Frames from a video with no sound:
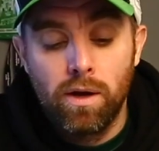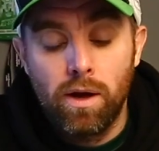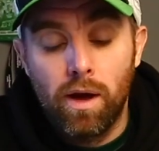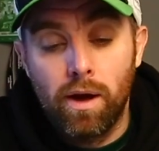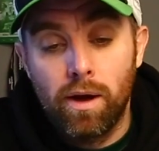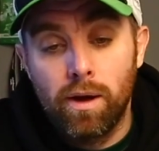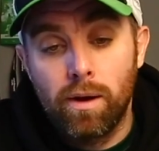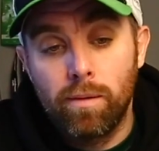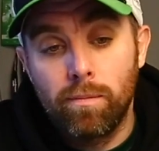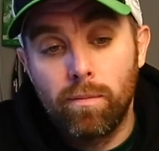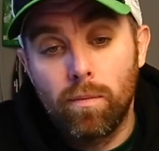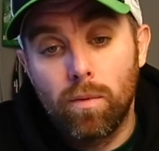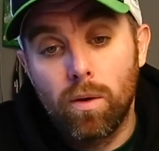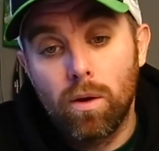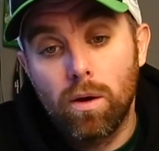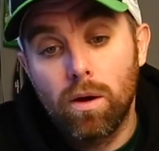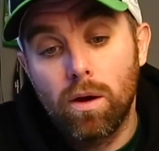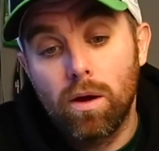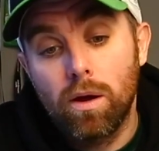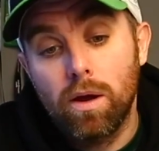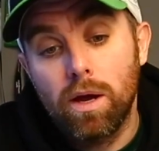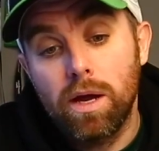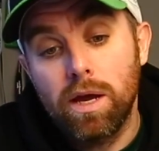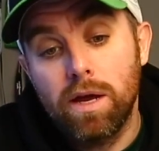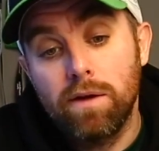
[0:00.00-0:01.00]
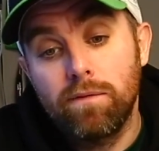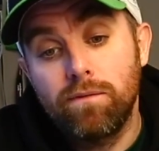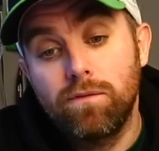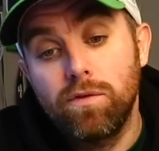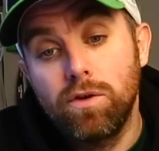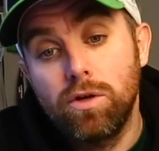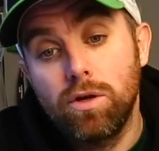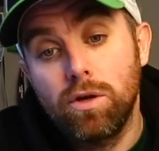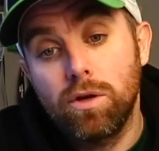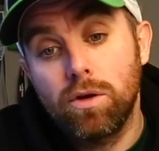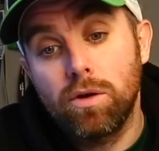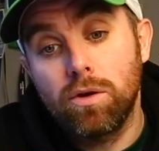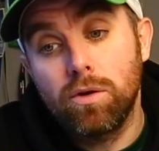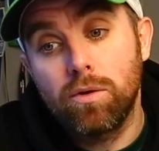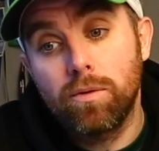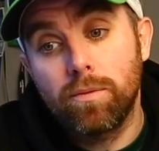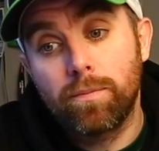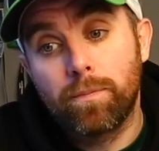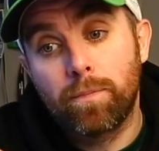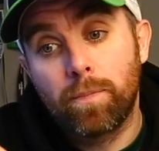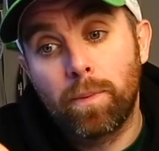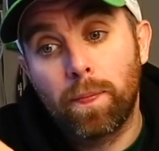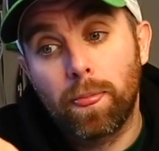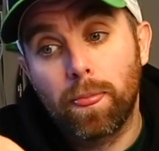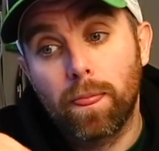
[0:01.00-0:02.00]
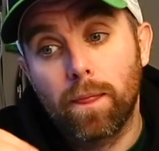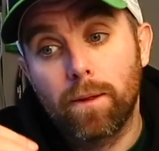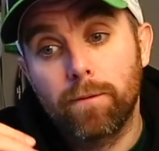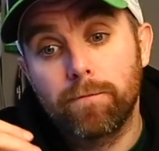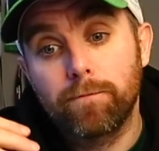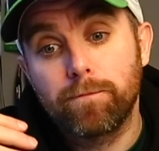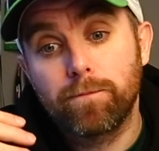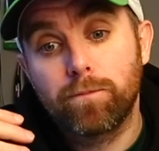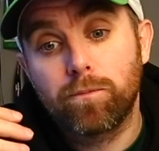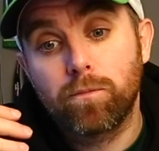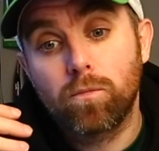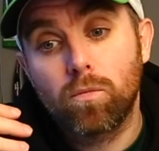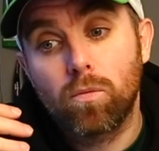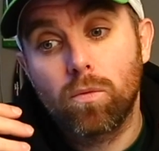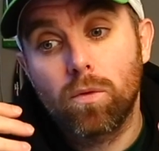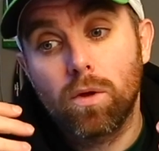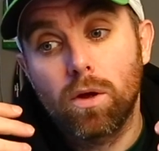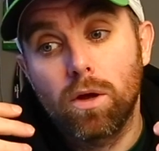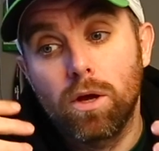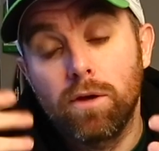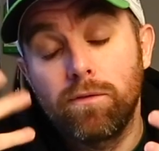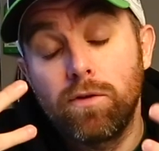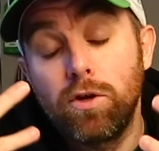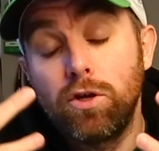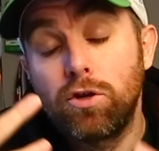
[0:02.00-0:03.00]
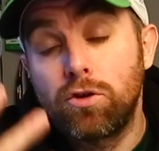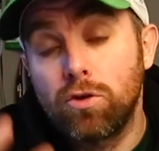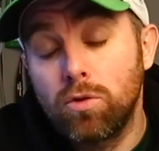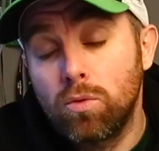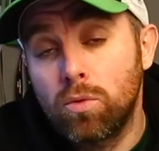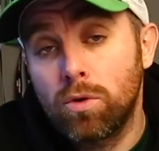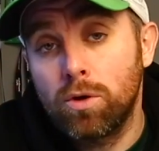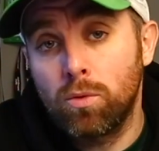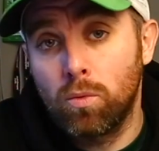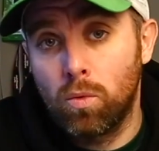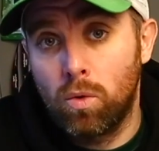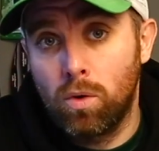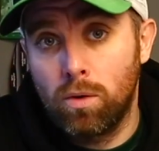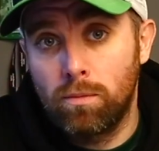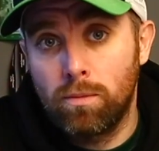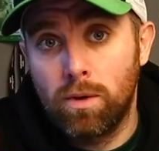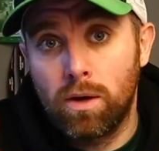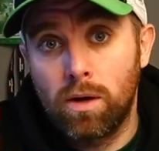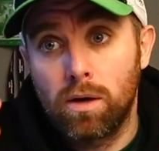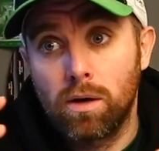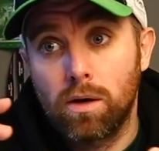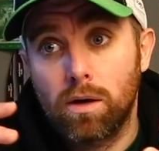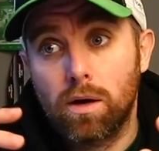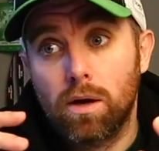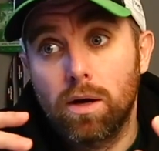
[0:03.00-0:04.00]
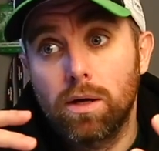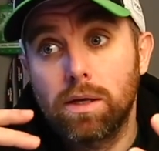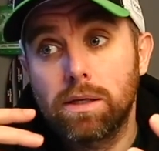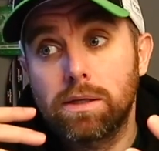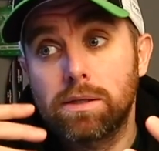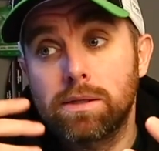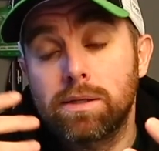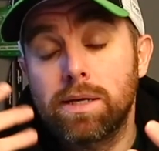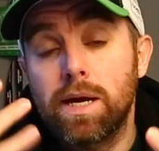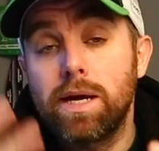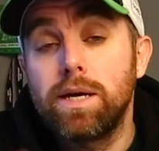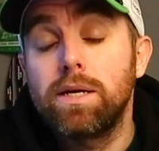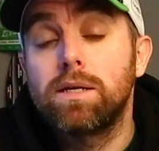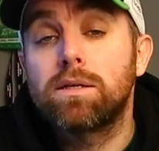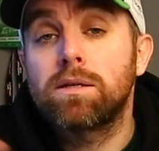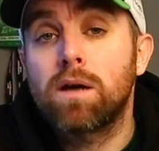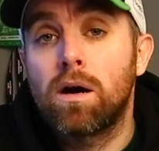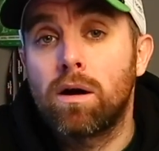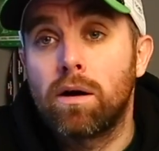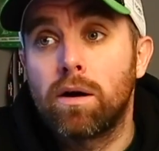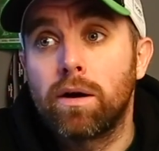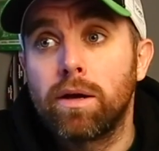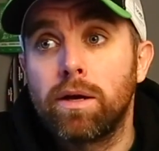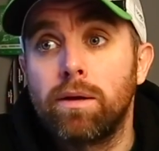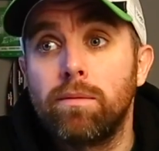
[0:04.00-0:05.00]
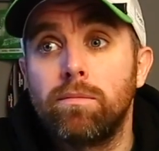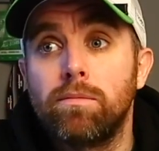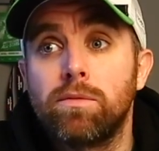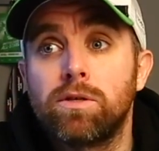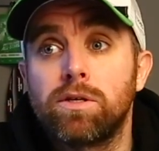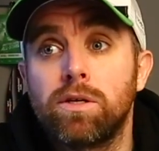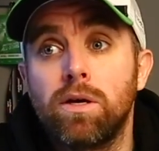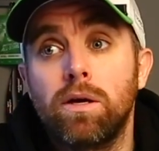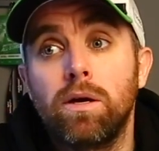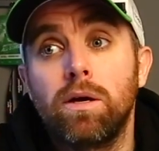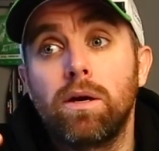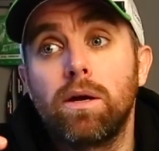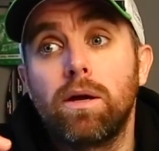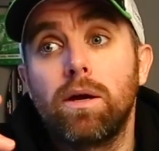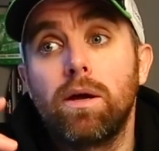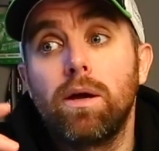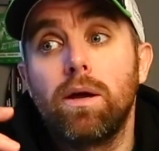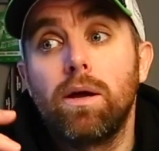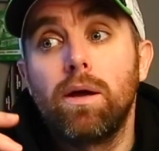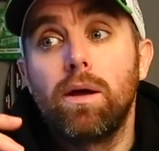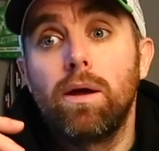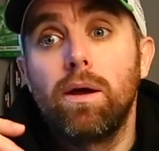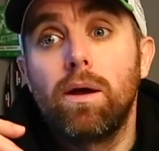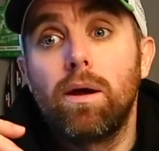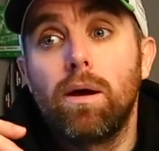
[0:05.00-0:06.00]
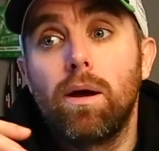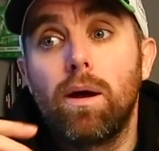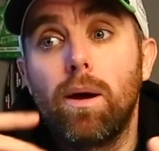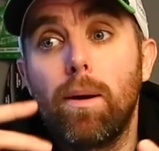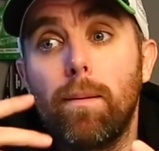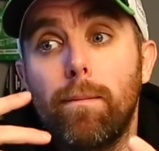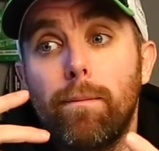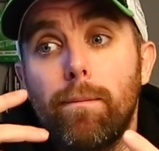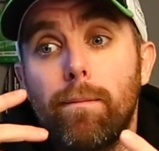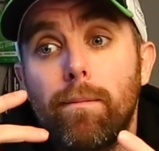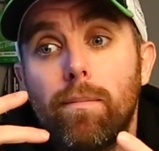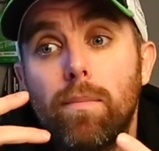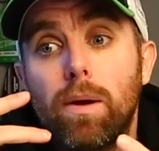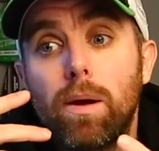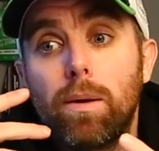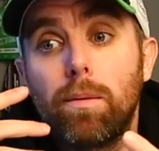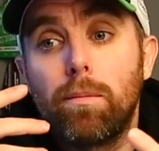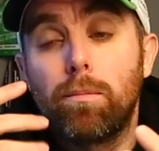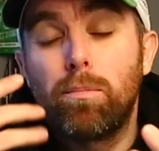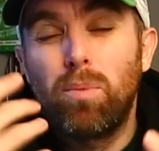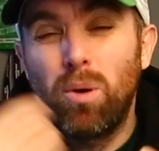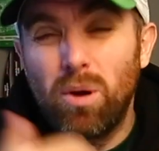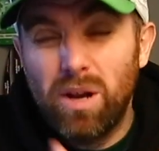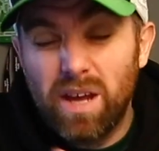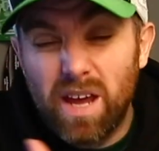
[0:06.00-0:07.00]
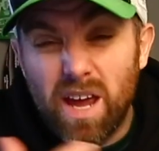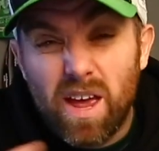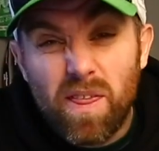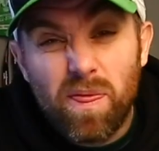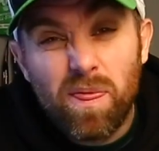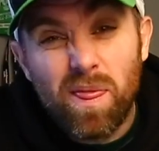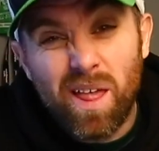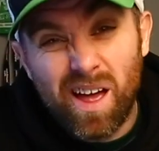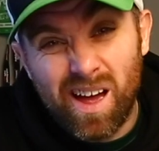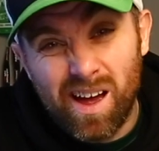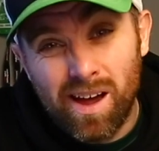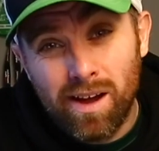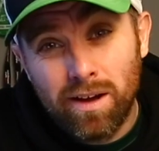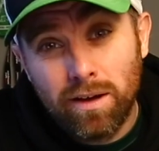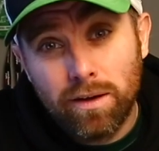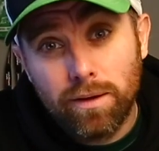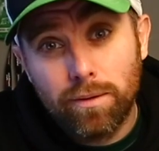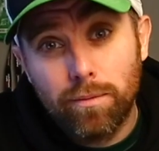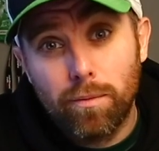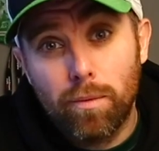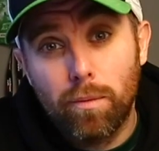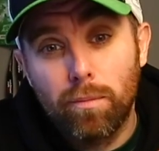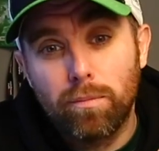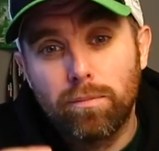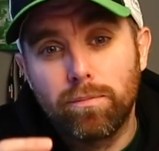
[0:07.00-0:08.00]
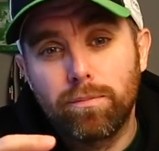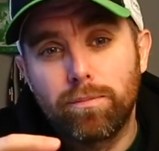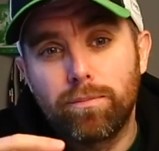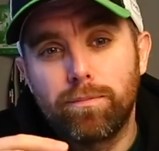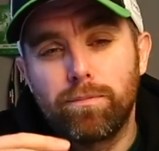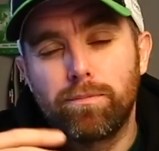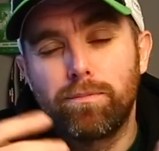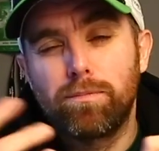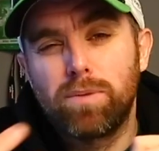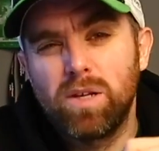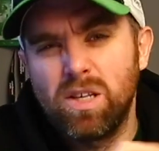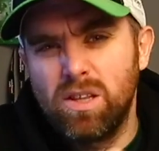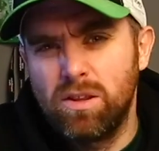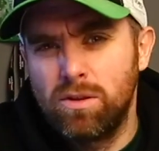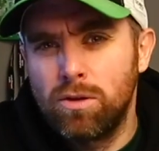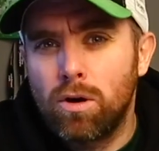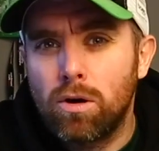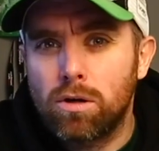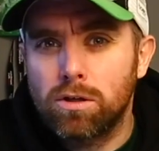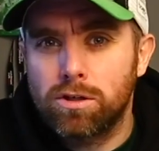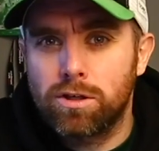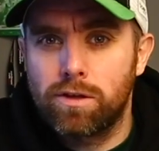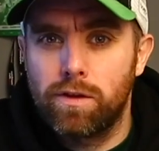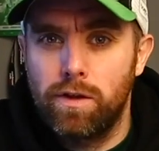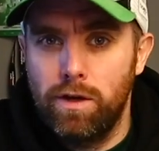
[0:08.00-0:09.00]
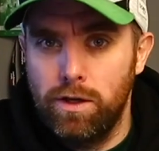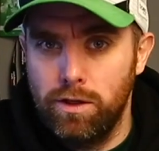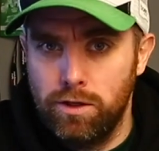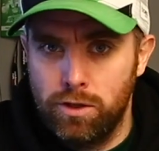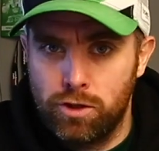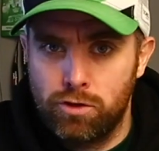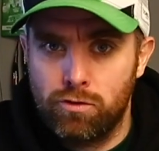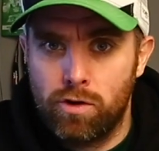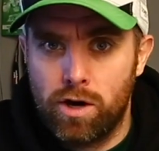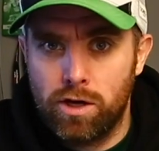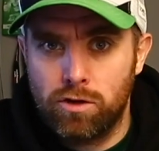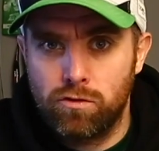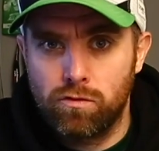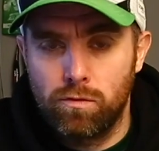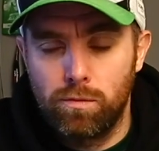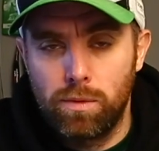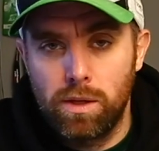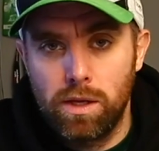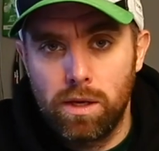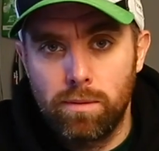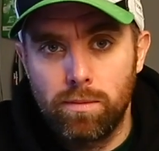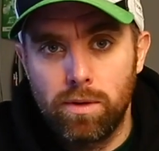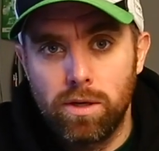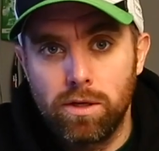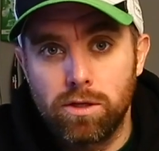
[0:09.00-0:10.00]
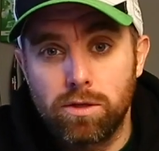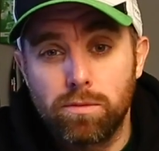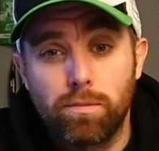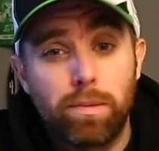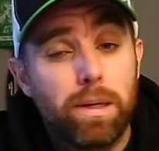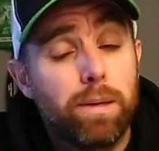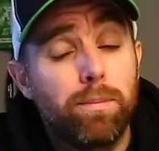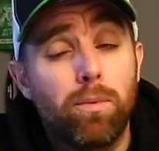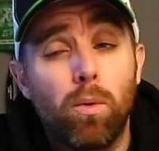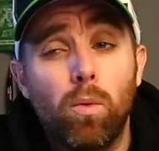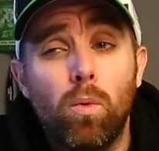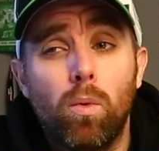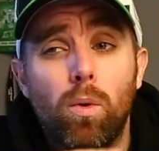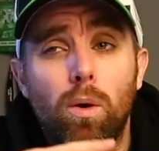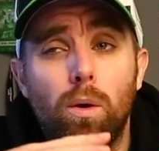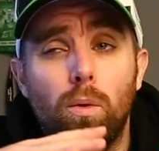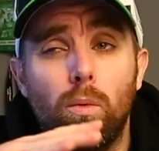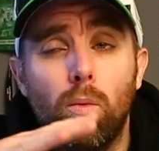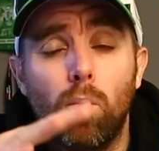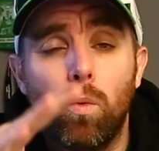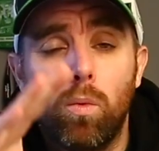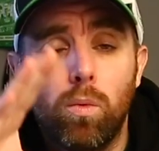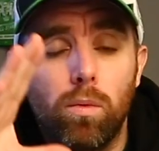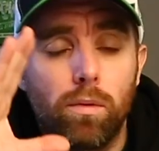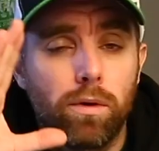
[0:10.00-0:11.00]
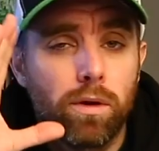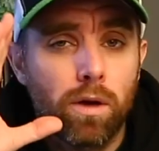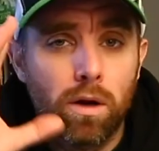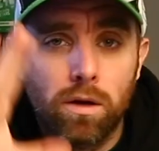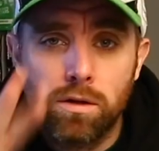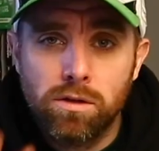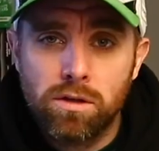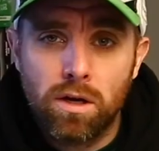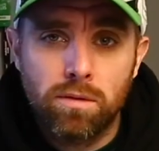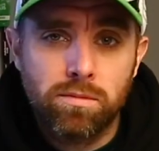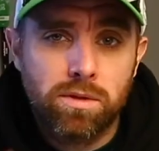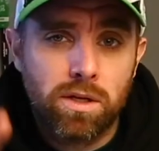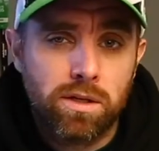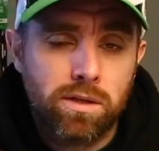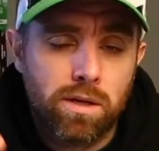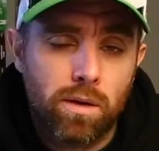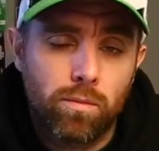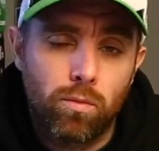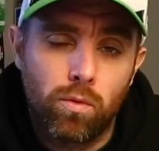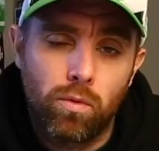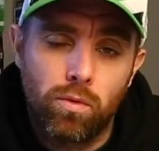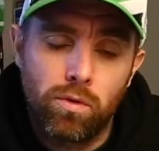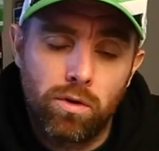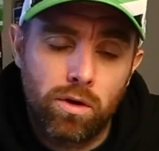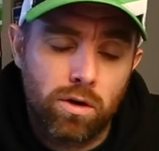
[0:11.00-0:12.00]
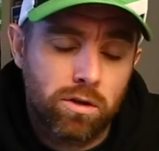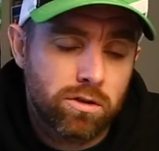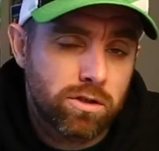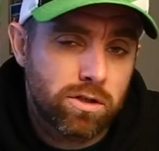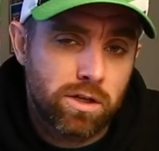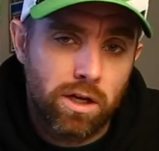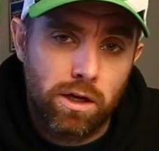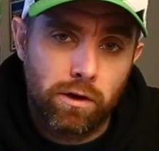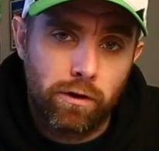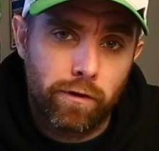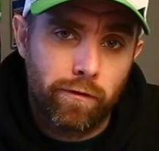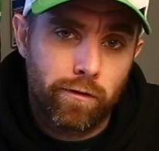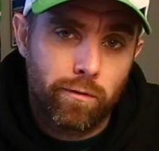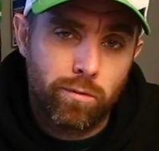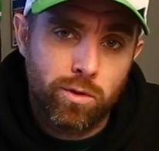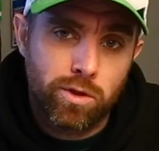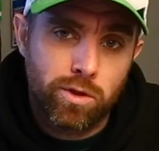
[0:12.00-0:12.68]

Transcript: Um, if you if you do want a watermark, take time to put it in there, but not so that it detracts from the image. People, nine times out of ten, will not steal your